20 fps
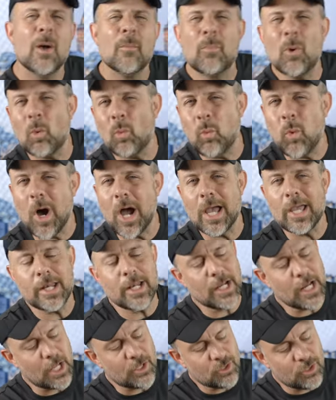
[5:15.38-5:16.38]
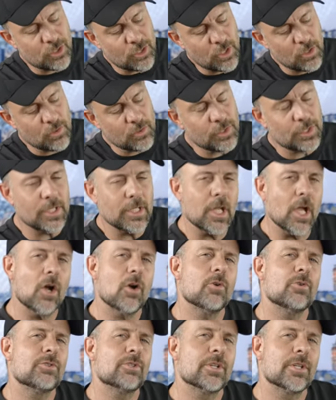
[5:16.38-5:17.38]
But why did I choose the
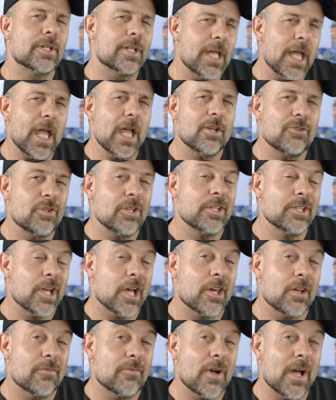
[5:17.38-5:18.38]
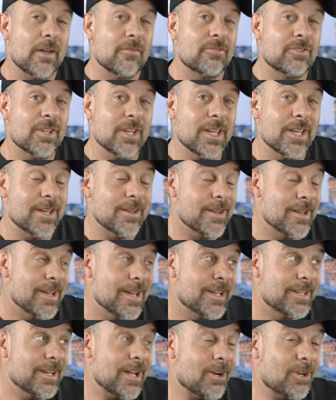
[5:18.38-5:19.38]
Wouxun KG905G?
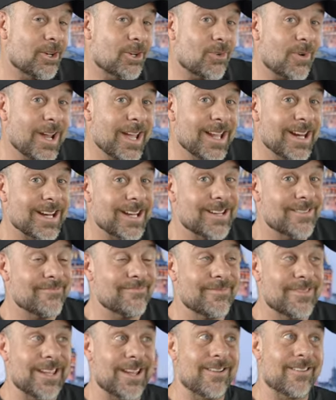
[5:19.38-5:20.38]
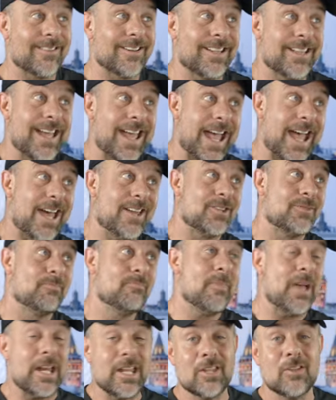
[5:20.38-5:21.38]
Now granted, you know, as
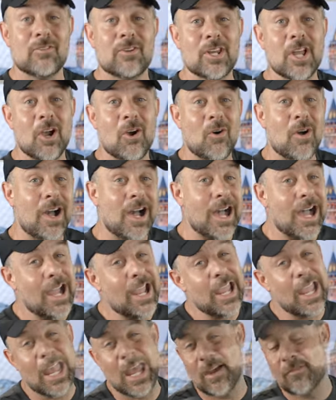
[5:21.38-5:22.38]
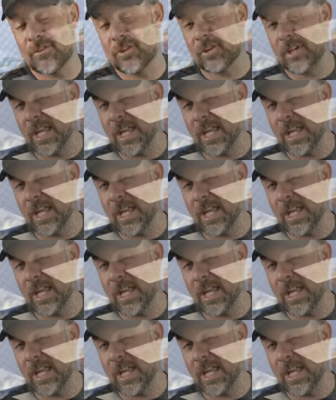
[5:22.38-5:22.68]
many of you know, I have their